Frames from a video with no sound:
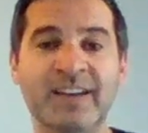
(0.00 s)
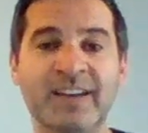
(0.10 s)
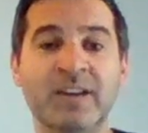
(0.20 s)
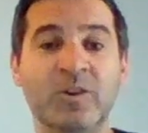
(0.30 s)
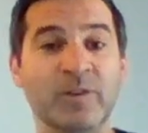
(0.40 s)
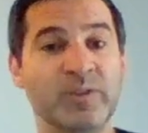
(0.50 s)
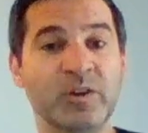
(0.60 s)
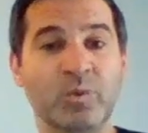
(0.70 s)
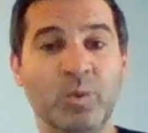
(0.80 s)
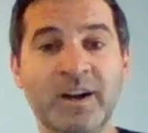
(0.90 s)
or if they're
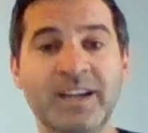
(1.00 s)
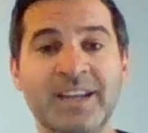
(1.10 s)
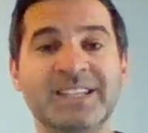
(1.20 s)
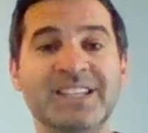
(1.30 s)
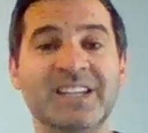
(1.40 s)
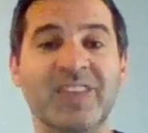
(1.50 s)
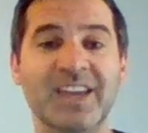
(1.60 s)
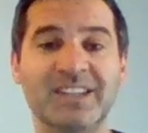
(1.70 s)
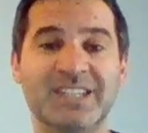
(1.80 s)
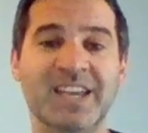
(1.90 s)
working, see if they could
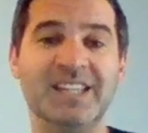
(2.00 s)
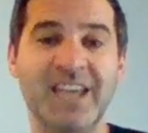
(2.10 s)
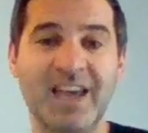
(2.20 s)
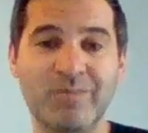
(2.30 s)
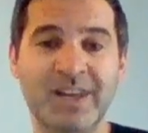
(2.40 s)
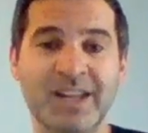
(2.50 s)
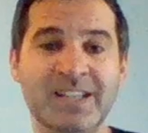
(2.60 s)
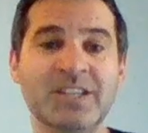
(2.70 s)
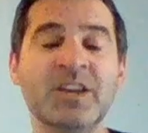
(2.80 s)
take 10 minutes